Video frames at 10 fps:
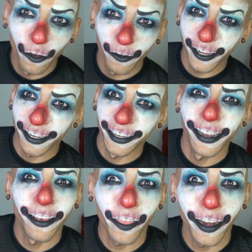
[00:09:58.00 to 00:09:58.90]
Okay,
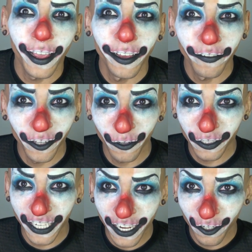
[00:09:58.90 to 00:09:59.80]
now that I have the
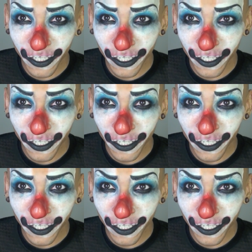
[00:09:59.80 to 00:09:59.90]
nose on,